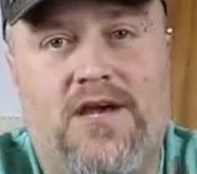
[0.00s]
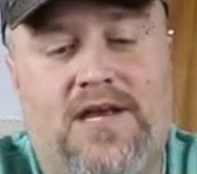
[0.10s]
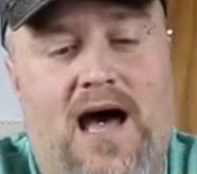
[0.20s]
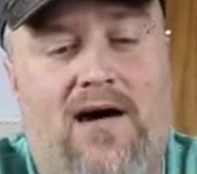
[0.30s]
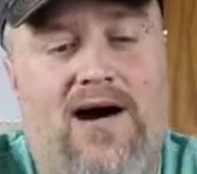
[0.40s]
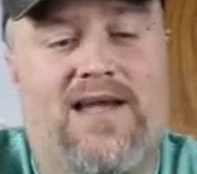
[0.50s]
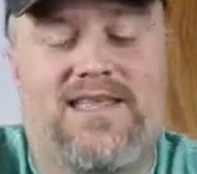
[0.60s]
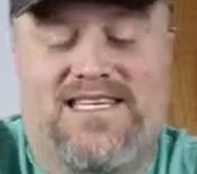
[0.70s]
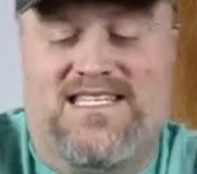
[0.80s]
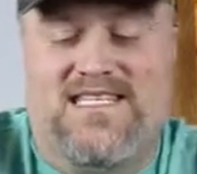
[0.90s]
Now,
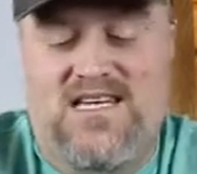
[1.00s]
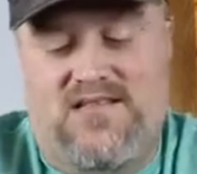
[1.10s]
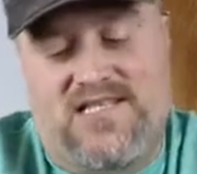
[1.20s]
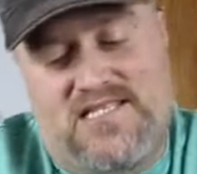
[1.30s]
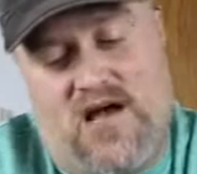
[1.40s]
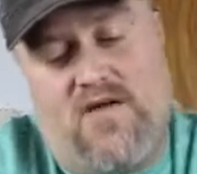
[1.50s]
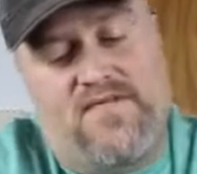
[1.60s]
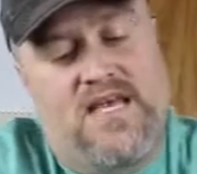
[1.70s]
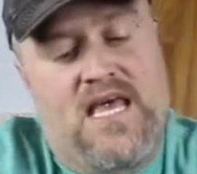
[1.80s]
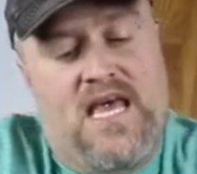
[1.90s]
the steel itself
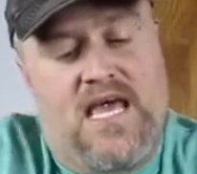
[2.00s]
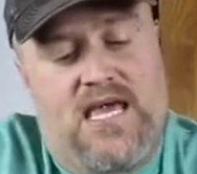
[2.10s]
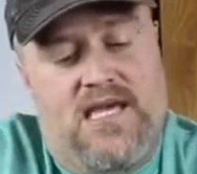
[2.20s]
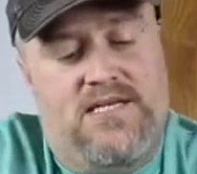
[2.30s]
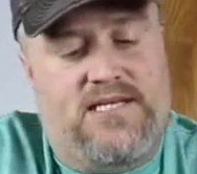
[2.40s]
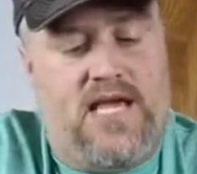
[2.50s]
is